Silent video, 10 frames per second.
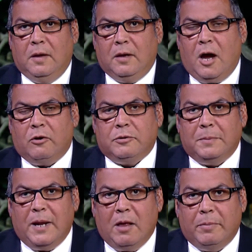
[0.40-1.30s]

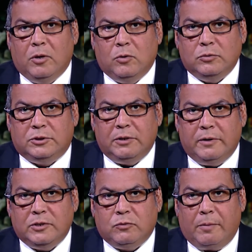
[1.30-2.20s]
Congressman Albio
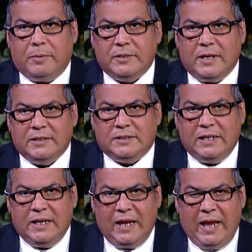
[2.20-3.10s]
Sires represents
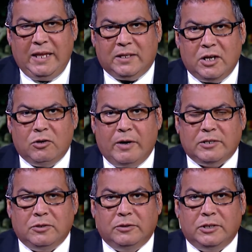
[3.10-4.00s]
the eighth
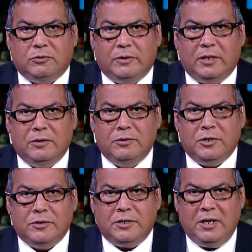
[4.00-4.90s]
Congressional District in New
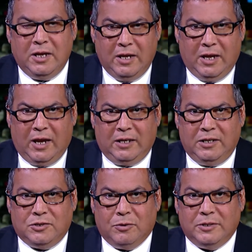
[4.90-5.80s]
Jersey, and he
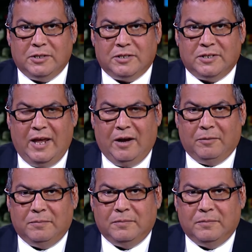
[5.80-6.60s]
joins us now.